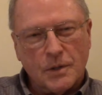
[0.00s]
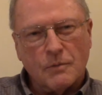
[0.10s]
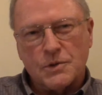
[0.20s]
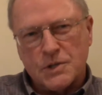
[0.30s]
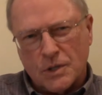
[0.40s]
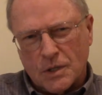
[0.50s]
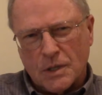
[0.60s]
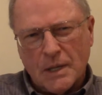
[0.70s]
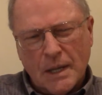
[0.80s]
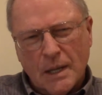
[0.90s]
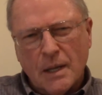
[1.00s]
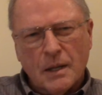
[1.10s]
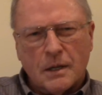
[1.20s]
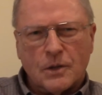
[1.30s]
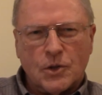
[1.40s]
That was in the
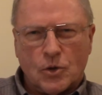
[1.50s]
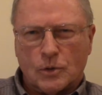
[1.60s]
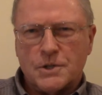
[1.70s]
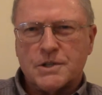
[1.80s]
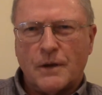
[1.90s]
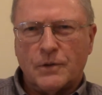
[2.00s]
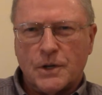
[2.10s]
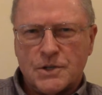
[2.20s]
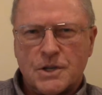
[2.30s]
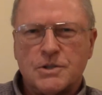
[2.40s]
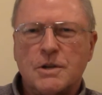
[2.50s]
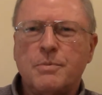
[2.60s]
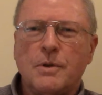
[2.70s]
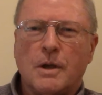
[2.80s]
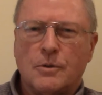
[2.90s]
early 70s as
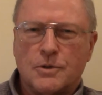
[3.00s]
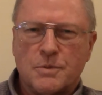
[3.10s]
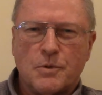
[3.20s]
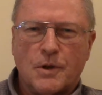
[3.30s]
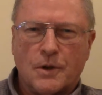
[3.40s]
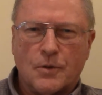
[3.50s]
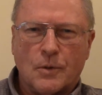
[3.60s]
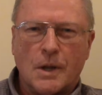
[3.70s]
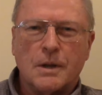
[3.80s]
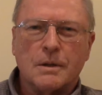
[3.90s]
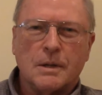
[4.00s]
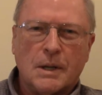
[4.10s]
EPA was being created.